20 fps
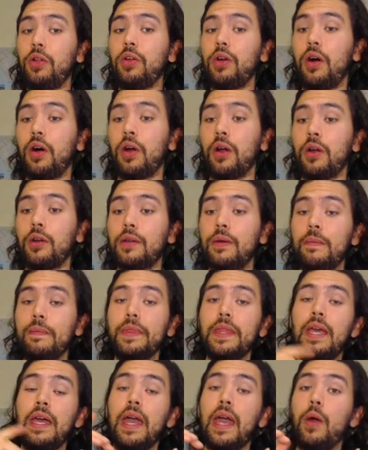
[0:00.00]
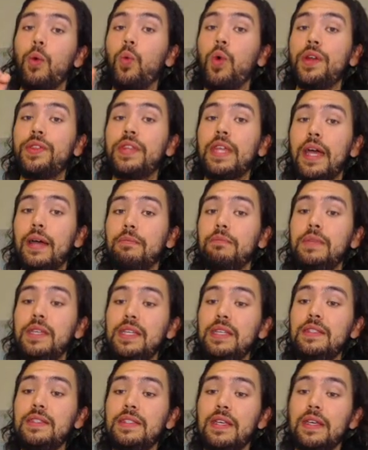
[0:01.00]
card. And what that
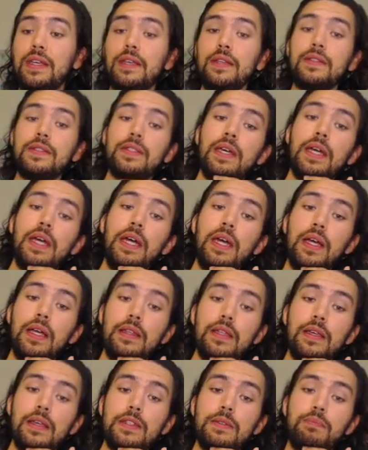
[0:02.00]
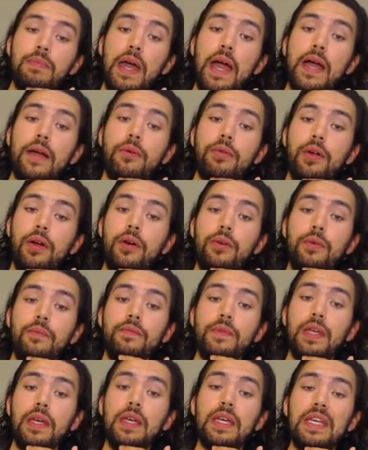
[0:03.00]
means is this back row
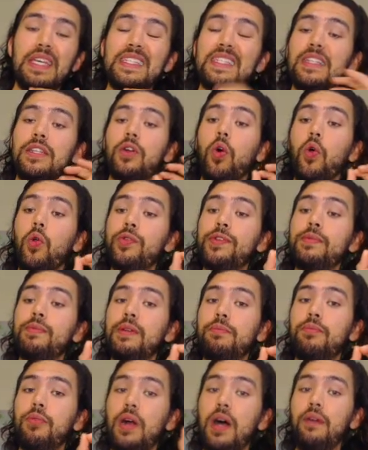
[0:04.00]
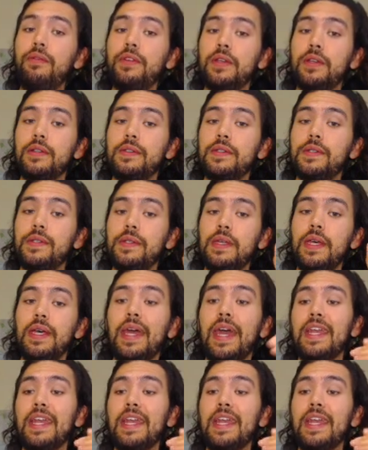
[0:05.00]
is an Ultimate Providence,